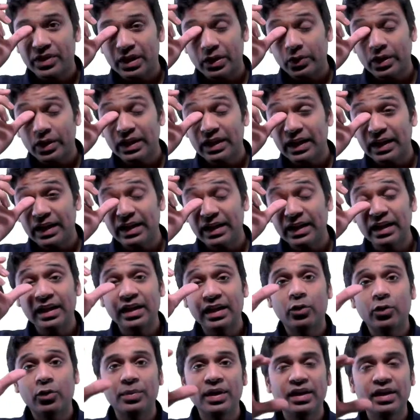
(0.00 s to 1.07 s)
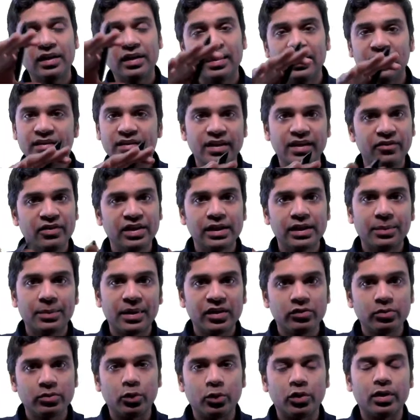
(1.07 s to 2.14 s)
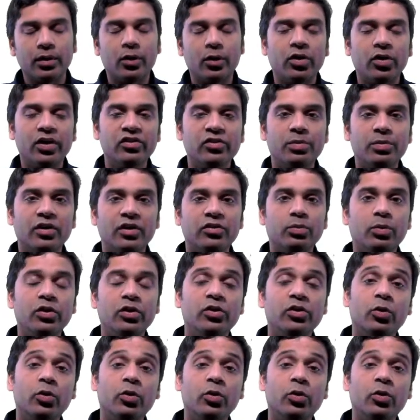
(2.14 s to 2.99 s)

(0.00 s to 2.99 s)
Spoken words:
Okay, the Indian government is giving the passport, orange passport.